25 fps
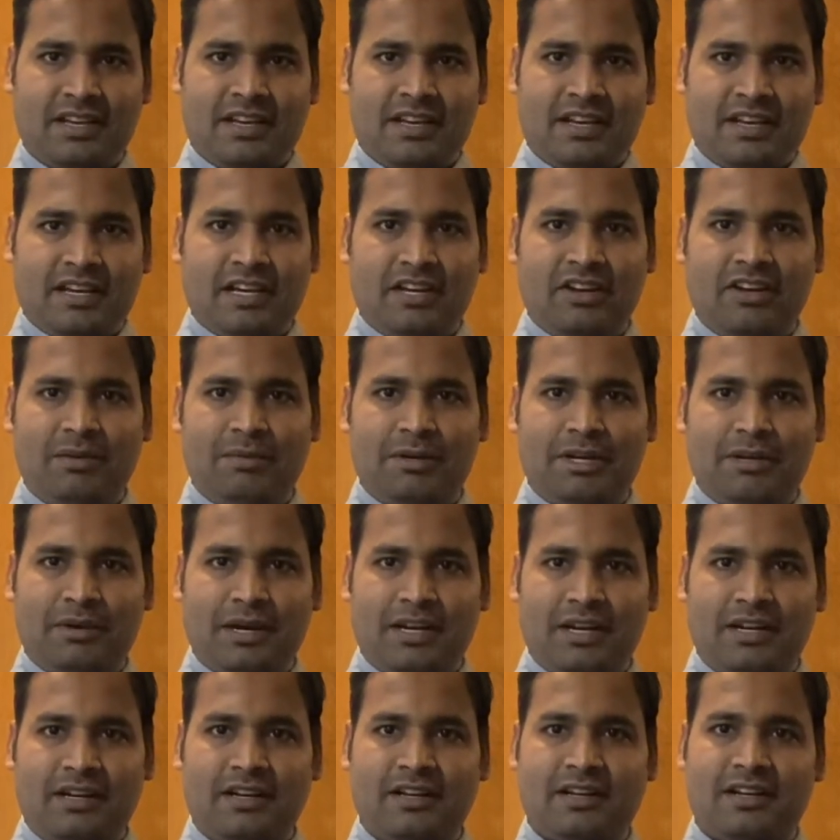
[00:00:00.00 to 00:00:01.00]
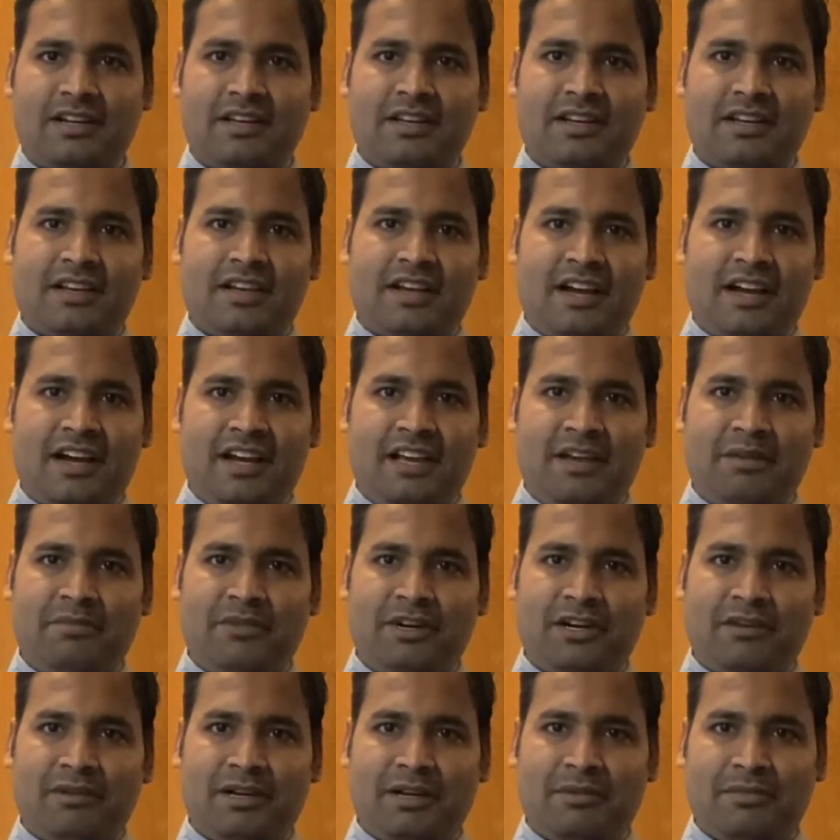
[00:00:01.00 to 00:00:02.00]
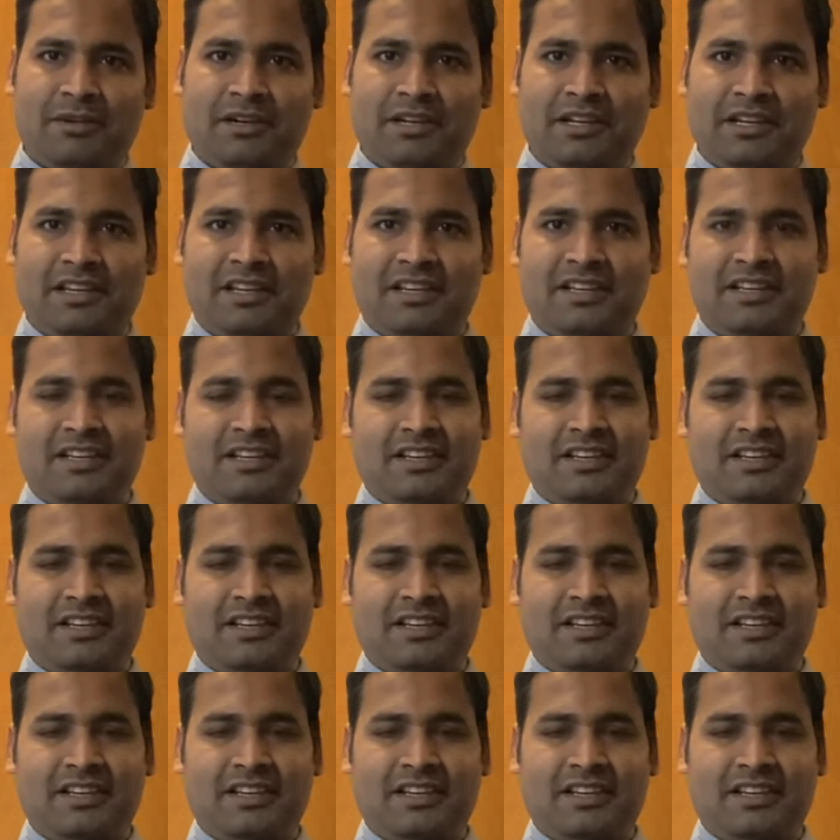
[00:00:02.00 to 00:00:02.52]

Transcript: Hello everyone, I am Bhagwan Malik.